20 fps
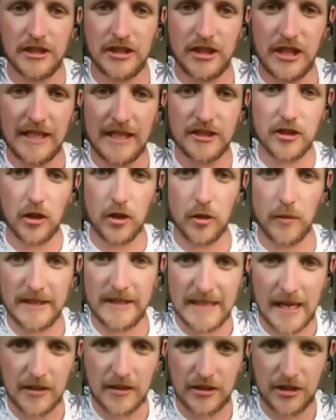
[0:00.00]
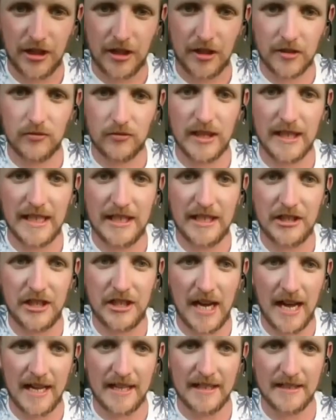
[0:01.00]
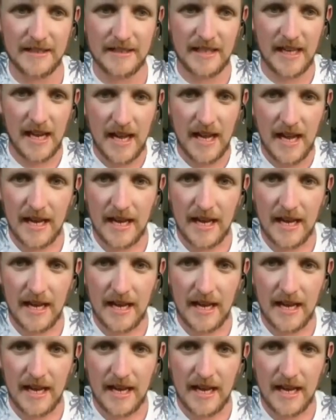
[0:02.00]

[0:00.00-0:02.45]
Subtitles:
chest all the way down so you can release your hands.